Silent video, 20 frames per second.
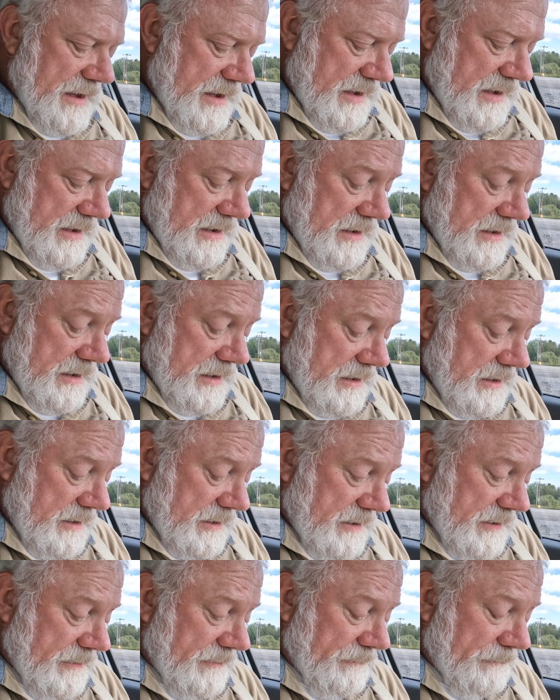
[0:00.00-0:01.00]
and
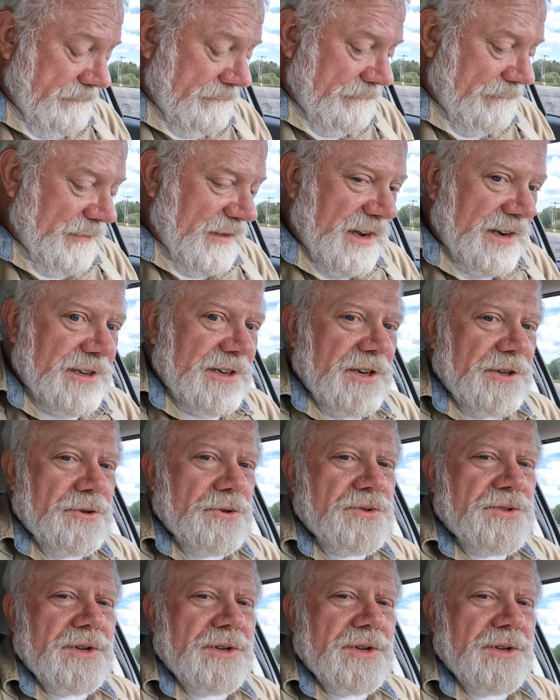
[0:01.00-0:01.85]
I'm going to do